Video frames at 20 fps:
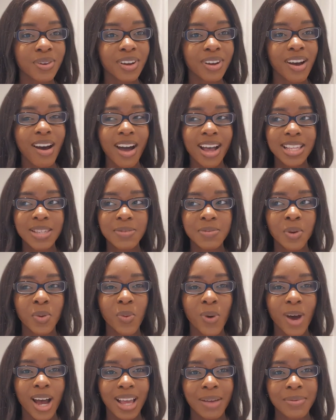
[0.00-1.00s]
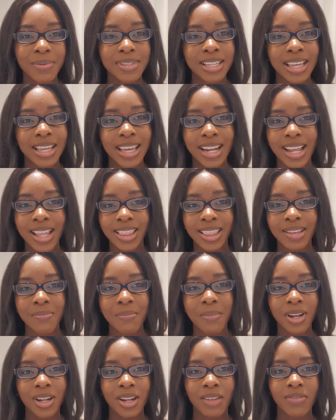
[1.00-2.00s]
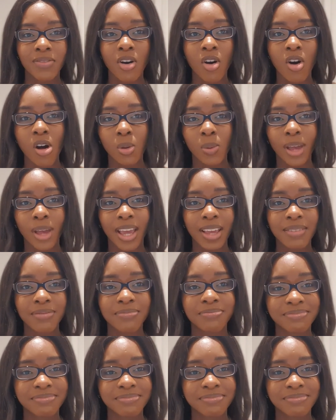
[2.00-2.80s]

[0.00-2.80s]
ask me why I'm sitting in the middle of a hallway.